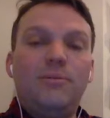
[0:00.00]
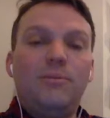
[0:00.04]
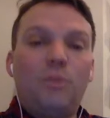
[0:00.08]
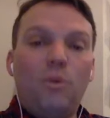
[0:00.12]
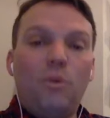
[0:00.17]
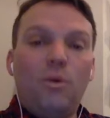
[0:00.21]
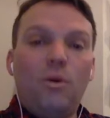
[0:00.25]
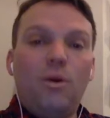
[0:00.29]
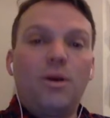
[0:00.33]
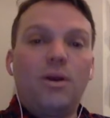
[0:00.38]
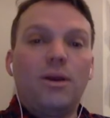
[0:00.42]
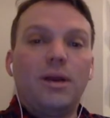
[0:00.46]

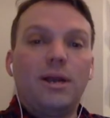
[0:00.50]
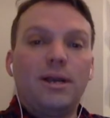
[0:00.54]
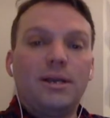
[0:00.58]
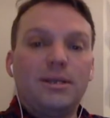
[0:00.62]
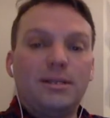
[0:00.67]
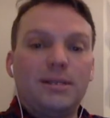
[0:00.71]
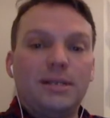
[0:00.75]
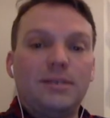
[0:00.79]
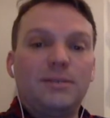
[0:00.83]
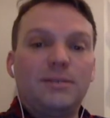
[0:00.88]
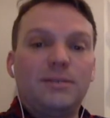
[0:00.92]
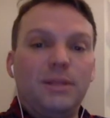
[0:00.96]
more
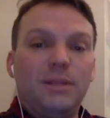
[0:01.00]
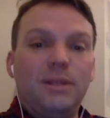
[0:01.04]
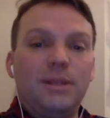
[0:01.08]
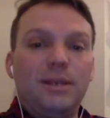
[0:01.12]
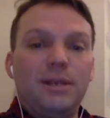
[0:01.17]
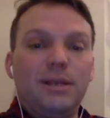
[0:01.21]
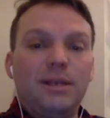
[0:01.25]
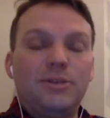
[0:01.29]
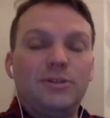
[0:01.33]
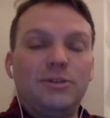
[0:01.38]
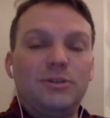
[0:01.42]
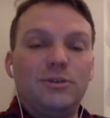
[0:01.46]

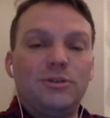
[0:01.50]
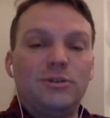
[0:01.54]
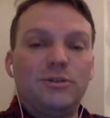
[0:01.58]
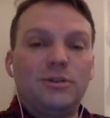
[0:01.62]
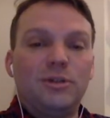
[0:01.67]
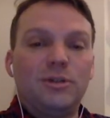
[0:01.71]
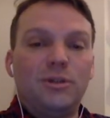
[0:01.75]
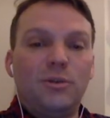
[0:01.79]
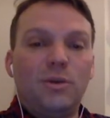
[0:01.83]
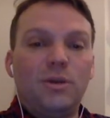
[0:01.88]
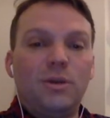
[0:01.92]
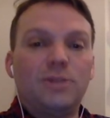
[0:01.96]
accessibility issues
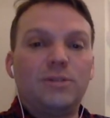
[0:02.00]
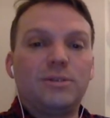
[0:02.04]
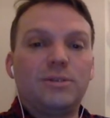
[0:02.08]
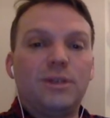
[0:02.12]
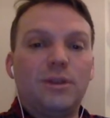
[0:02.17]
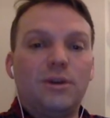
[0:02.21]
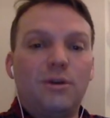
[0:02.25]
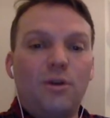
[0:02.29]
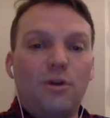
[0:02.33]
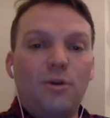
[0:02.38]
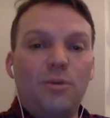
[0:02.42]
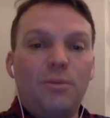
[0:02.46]
than the ones
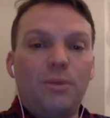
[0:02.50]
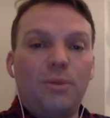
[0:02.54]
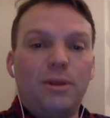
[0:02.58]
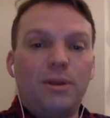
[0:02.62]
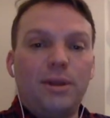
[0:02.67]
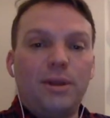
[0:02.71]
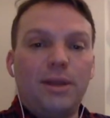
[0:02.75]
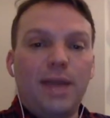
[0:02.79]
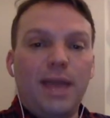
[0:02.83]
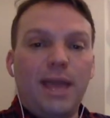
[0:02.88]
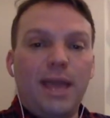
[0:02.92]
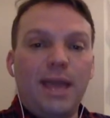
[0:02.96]
that are open,
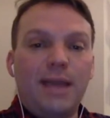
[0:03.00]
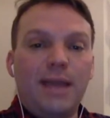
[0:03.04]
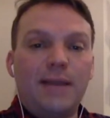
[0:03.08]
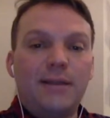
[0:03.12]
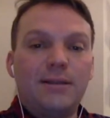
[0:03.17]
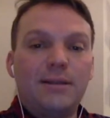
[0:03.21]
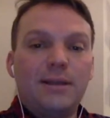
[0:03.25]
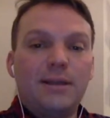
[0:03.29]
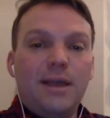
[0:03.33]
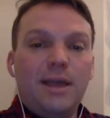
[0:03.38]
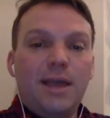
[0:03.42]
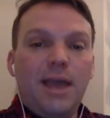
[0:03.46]
and
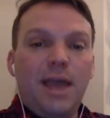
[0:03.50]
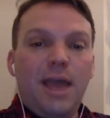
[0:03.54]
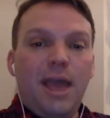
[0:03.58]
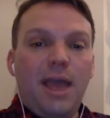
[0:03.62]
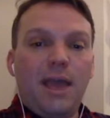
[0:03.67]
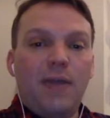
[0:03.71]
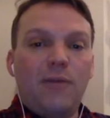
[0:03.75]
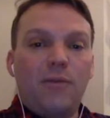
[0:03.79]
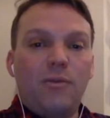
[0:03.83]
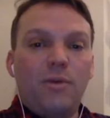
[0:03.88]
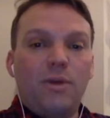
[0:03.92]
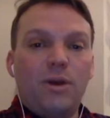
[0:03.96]

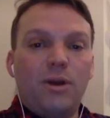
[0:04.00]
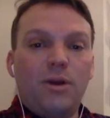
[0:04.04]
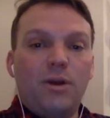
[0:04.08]
and